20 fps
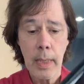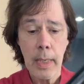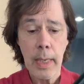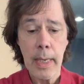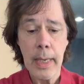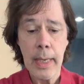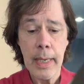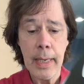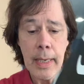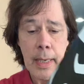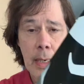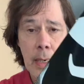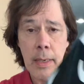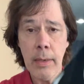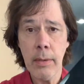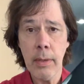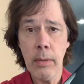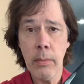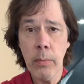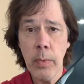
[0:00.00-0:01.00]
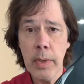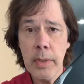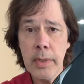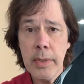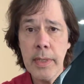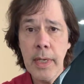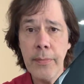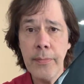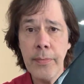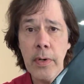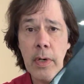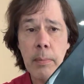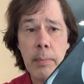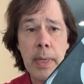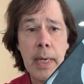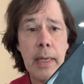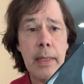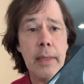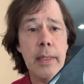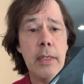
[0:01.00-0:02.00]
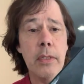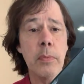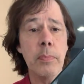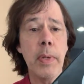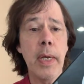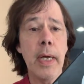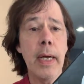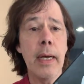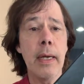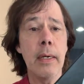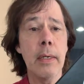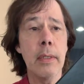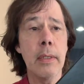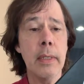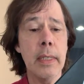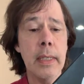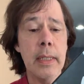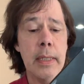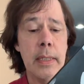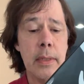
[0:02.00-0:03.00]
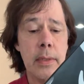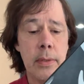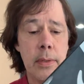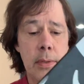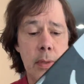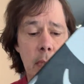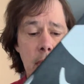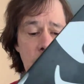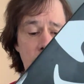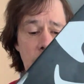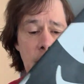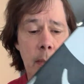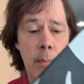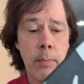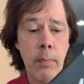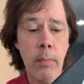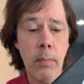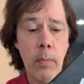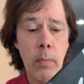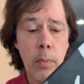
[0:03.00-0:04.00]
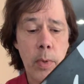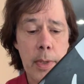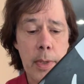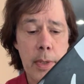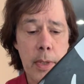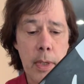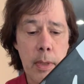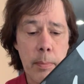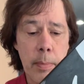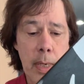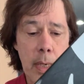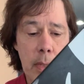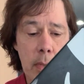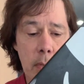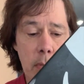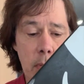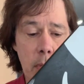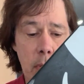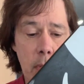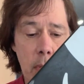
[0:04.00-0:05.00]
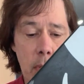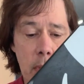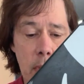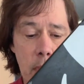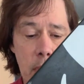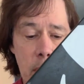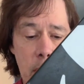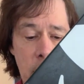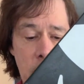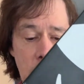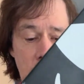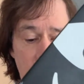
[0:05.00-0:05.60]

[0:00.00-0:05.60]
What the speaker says: And what's different about this paddle is what Gearbox calls